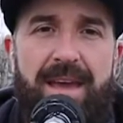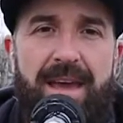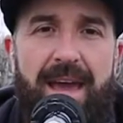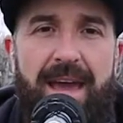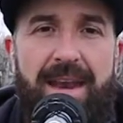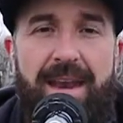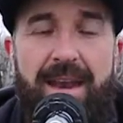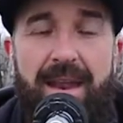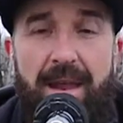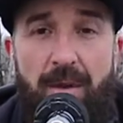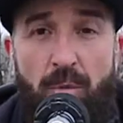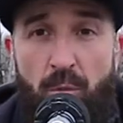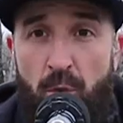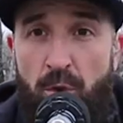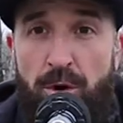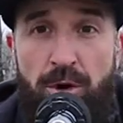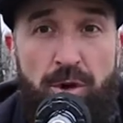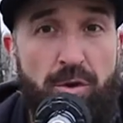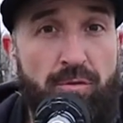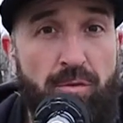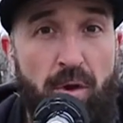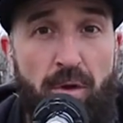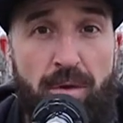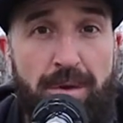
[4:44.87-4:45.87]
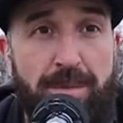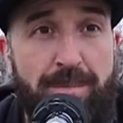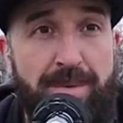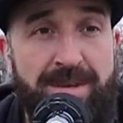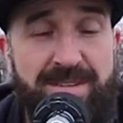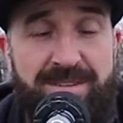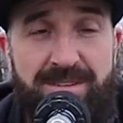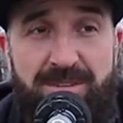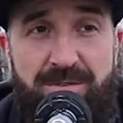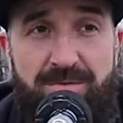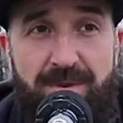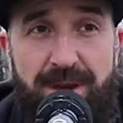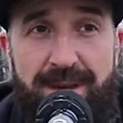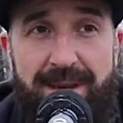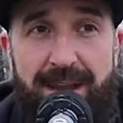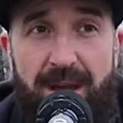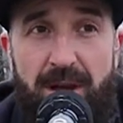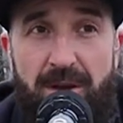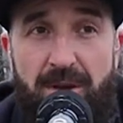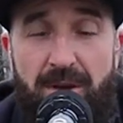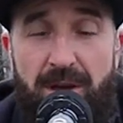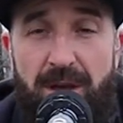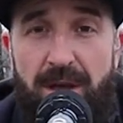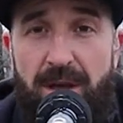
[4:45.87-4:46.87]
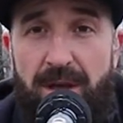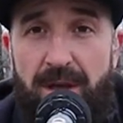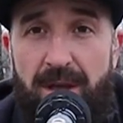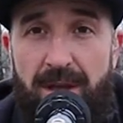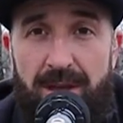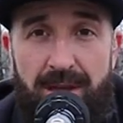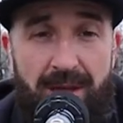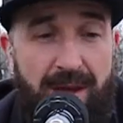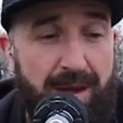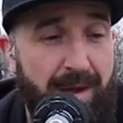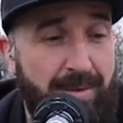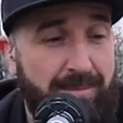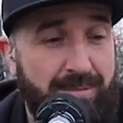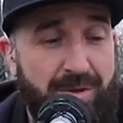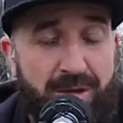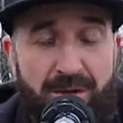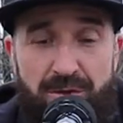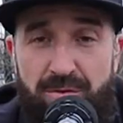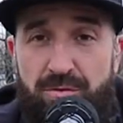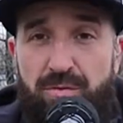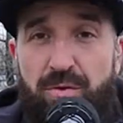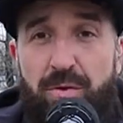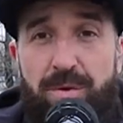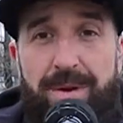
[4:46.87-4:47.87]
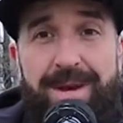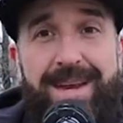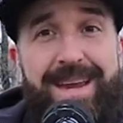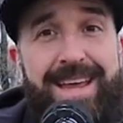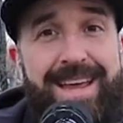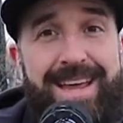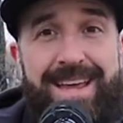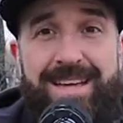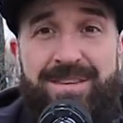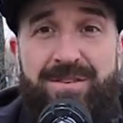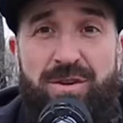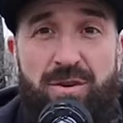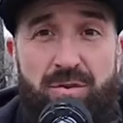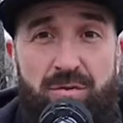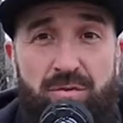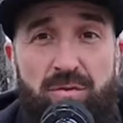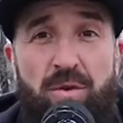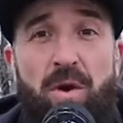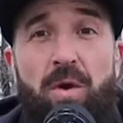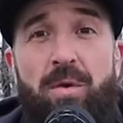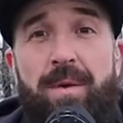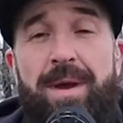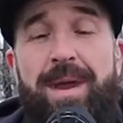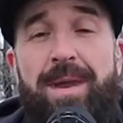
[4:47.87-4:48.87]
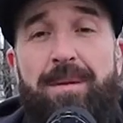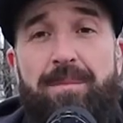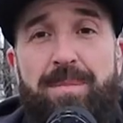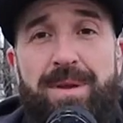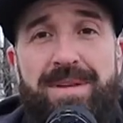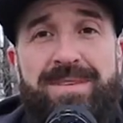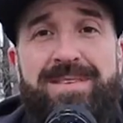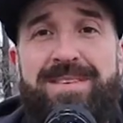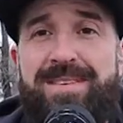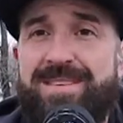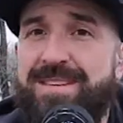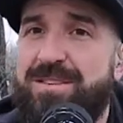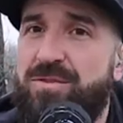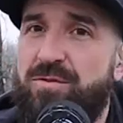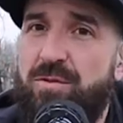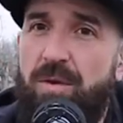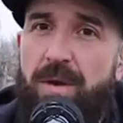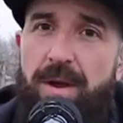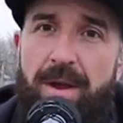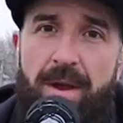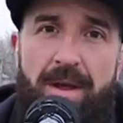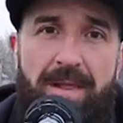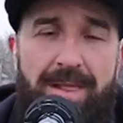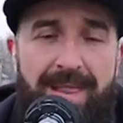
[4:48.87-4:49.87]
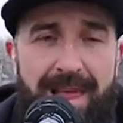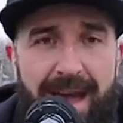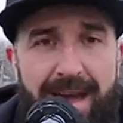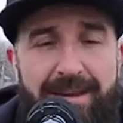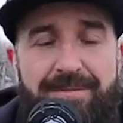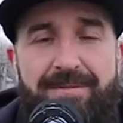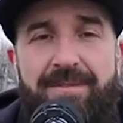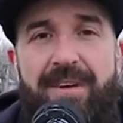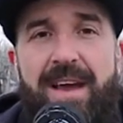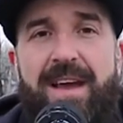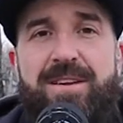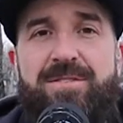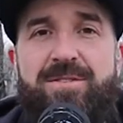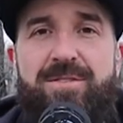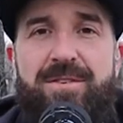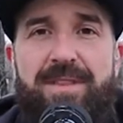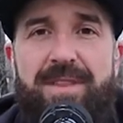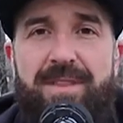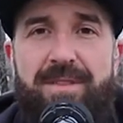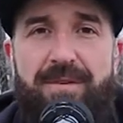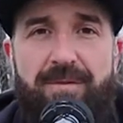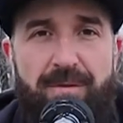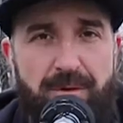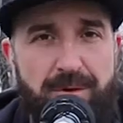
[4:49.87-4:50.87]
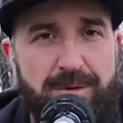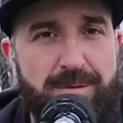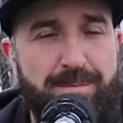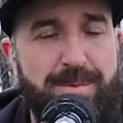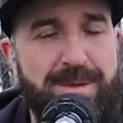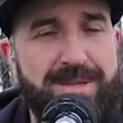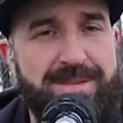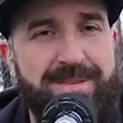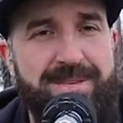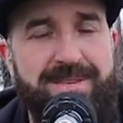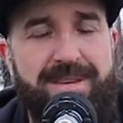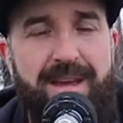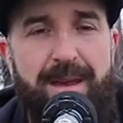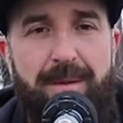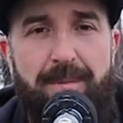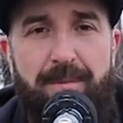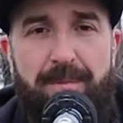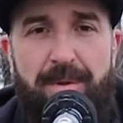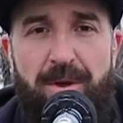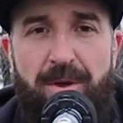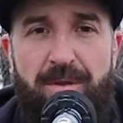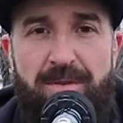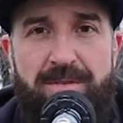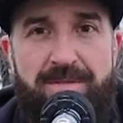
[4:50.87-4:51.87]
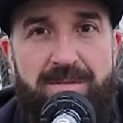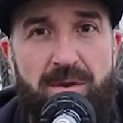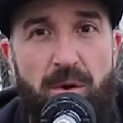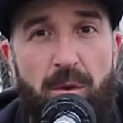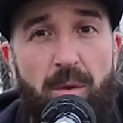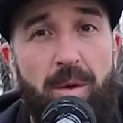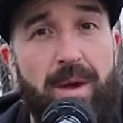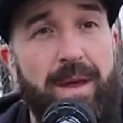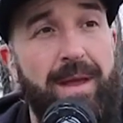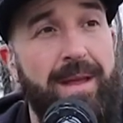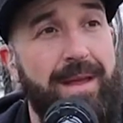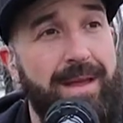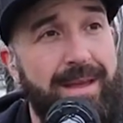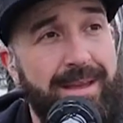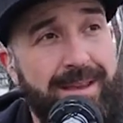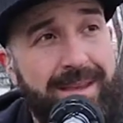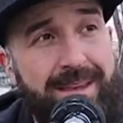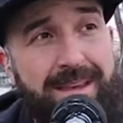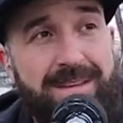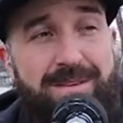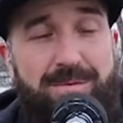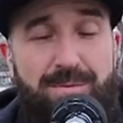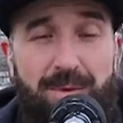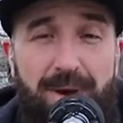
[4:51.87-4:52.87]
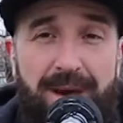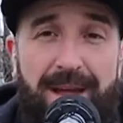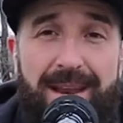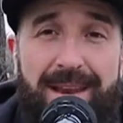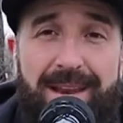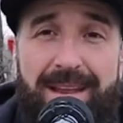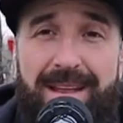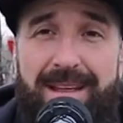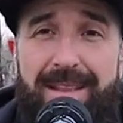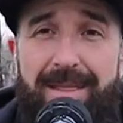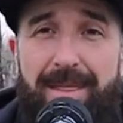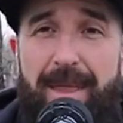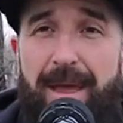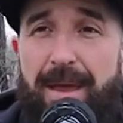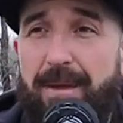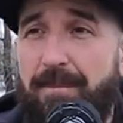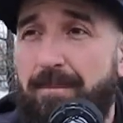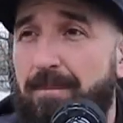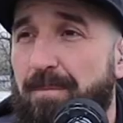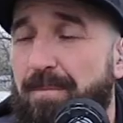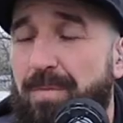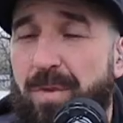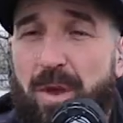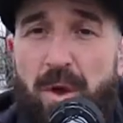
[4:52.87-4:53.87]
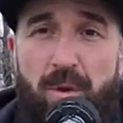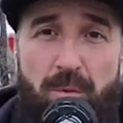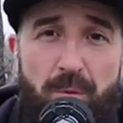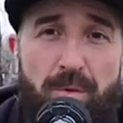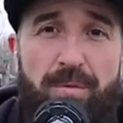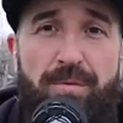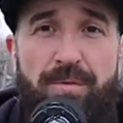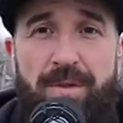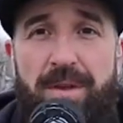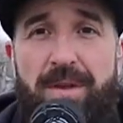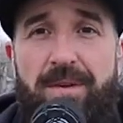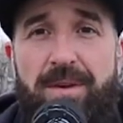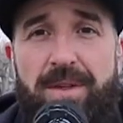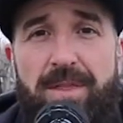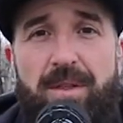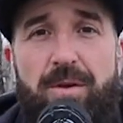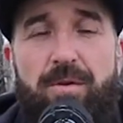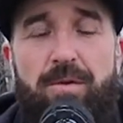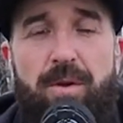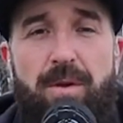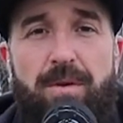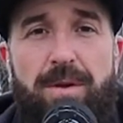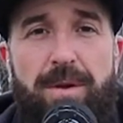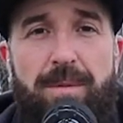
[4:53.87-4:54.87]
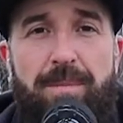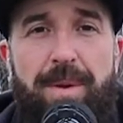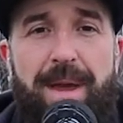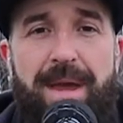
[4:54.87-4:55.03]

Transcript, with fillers: And we're in a growing business right now. Um, Congruent is a growing business. It's growing a lot faster than the first business I built. So guess what? Like, We're feeling the growing